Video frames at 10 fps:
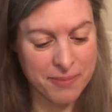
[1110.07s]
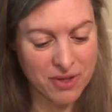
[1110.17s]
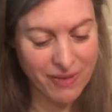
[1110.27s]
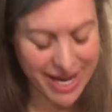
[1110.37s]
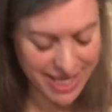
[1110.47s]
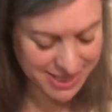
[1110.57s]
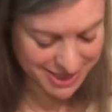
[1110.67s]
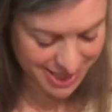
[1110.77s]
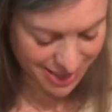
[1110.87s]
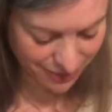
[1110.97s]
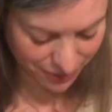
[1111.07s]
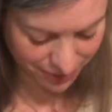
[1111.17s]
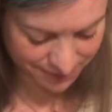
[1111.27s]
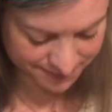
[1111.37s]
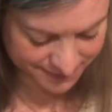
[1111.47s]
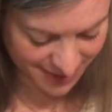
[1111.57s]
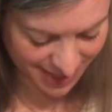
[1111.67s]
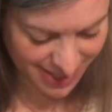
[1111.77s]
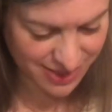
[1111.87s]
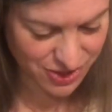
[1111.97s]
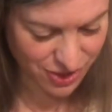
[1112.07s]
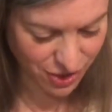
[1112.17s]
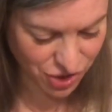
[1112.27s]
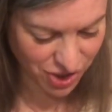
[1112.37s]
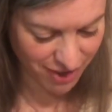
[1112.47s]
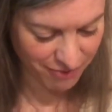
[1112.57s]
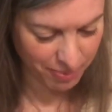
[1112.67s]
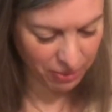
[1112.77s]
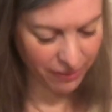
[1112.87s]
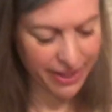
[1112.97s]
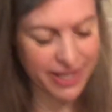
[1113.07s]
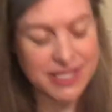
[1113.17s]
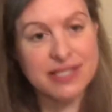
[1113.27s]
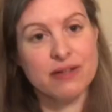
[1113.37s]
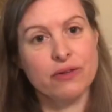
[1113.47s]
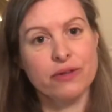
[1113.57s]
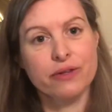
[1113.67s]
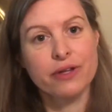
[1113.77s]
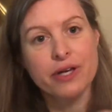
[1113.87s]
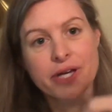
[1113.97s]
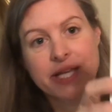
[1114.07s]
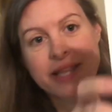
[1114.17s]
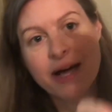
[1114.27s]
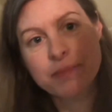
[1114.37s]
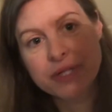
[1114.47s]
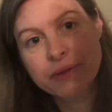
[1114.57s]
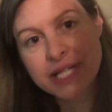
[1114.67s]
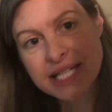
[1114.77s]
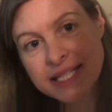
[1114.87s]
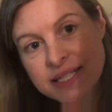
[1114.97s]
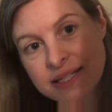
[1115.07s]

Milady's Needle, In Search of Bliss. Look at that beauty.